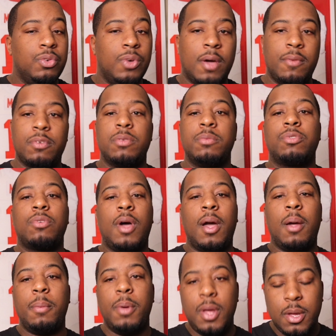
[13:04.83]
you haven't
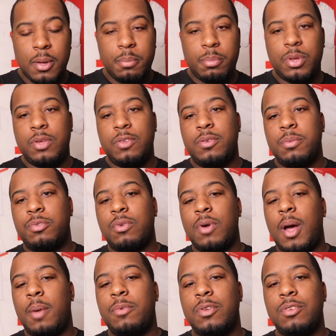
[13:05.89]
subscribed, please
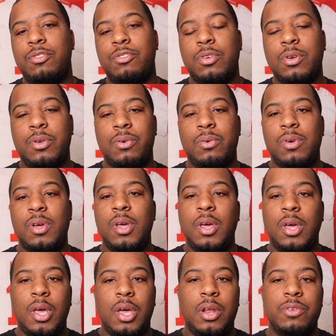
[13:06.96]
subscribe to this channel.
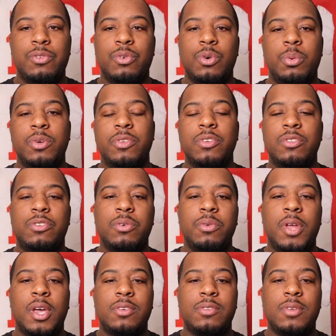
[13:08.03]
And as always, until
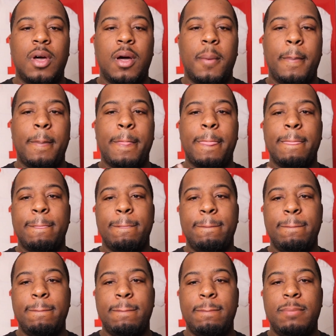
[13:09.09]
next time,
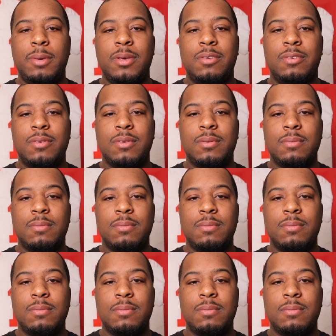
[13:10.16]
peace.